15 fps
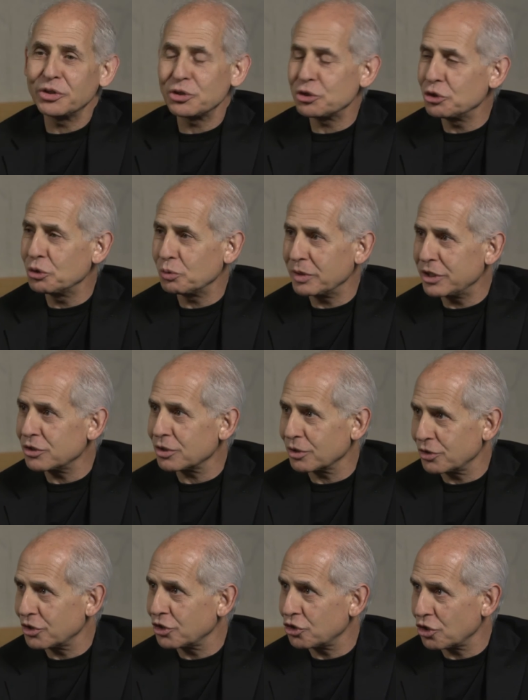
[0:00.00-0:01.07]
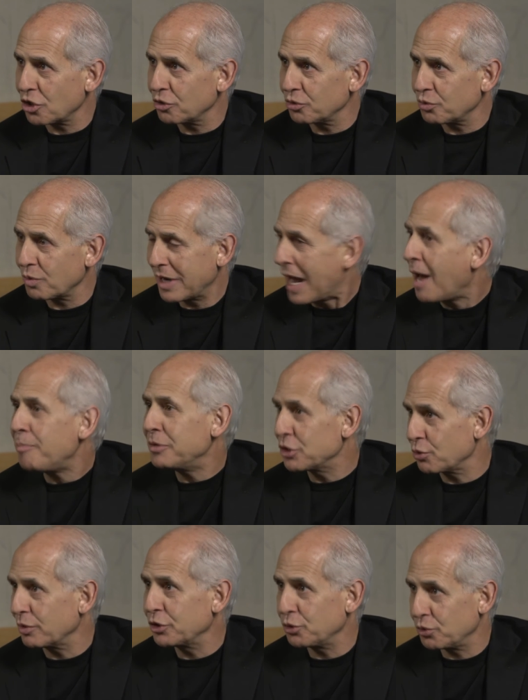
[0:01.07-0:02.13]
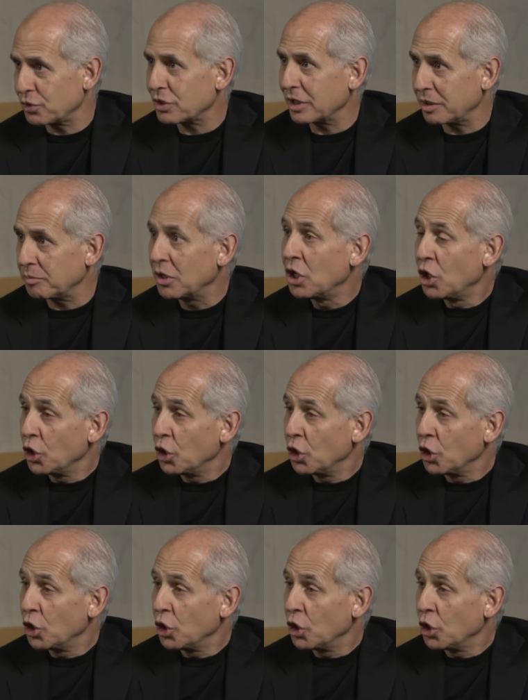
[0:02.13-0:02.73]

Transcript: there's new research that shows what happens when you sleep.